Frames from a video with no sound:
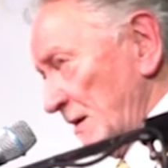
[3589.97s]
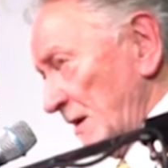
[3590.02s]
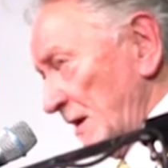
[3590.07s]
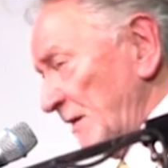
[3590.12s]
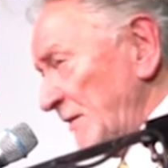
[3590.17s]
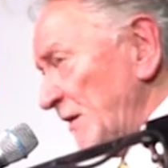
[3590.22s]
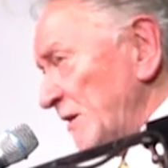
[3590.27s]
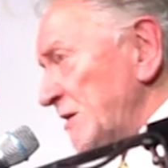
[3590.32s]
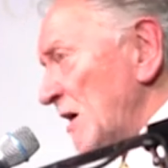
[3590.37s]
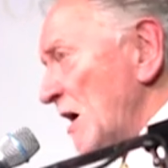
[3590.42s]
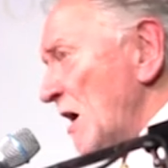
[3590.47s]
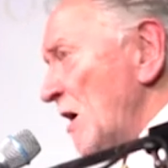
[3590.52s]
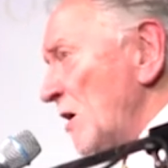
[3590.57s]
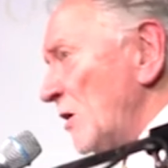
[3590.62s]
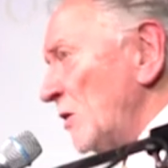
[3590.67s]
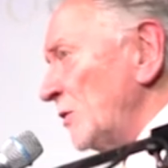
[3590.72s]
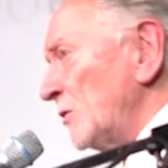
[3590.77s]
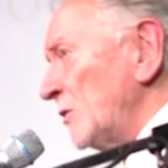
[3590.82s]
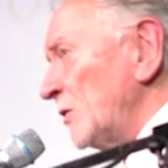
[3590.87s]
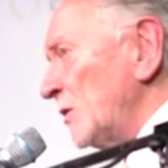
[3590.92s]
In the
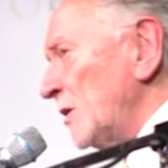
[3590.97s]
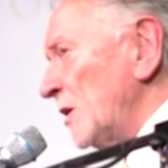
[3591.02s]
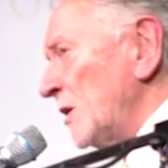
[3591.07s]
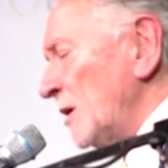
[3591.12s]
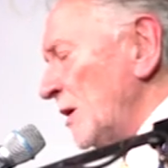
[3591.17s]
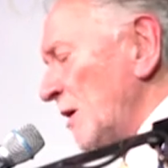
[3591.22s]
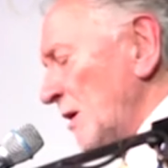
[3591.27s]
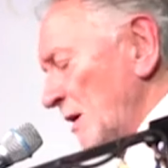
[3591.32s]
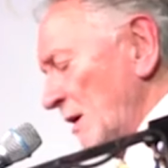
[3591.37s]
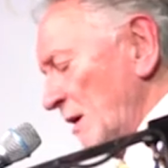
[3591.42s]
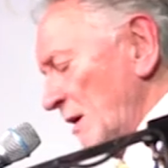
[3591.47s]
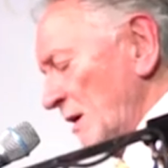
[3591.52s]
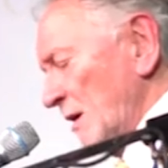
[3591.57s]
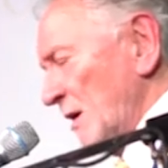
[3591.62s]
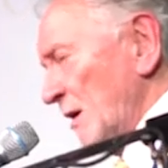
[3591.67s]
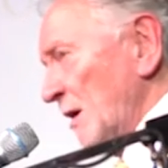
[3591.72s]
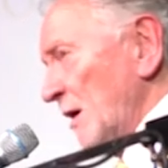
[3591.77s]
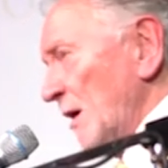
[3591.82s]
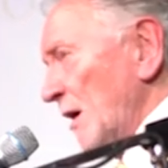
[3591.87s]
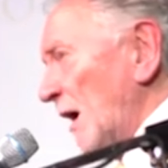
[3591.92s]
town
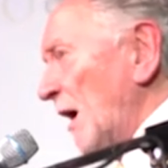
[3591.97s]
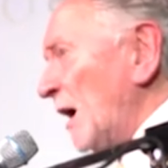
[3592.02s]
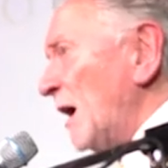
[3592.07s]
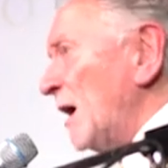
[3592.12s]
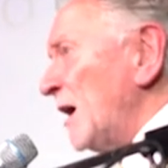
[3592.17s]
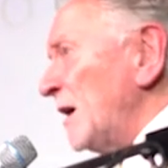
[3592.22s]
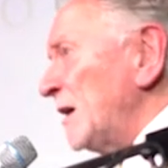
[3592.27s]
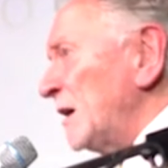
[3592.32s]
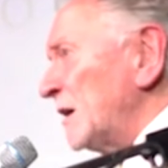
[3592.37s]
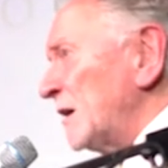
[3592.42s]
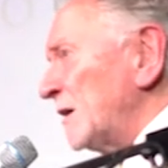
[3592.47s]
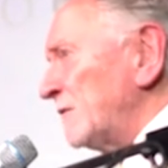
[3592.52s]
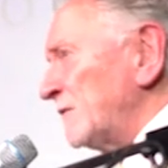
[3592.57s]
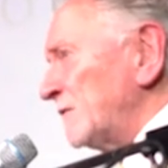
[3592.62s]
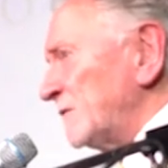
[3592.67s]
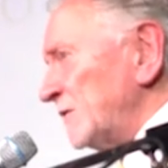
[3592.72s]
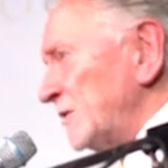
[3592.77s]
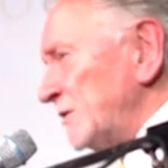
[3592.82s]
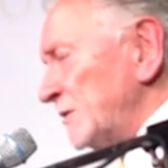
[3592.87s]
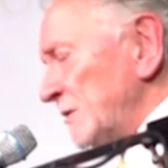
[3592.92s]
I
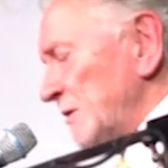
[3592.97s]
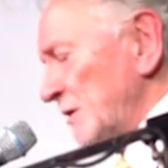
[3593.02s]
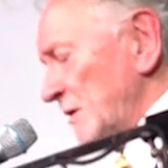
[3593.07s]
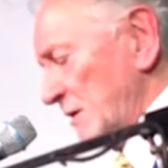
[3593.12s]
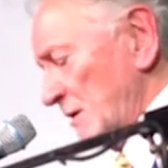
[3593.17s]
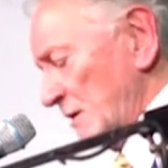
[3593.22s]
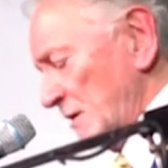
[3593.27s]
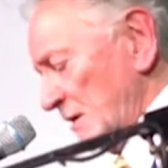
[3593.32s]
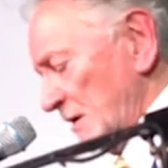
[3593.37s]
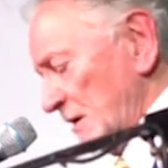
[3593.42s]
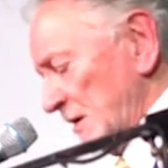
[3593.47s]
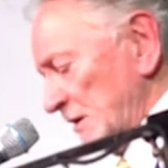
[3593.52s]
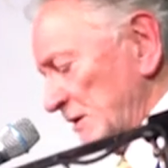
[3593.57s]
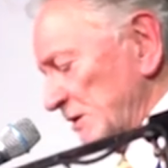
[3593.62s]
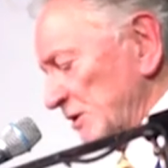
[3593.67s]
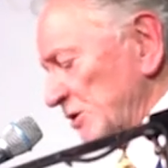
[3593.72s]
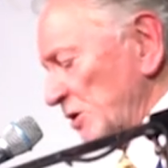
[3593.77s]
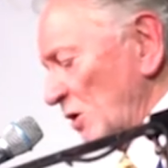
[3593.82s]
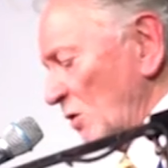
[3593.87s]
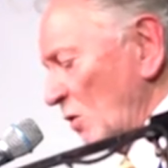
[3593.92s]
loved
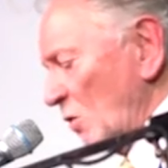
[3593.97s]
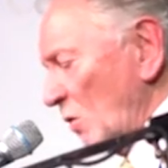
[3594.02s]
so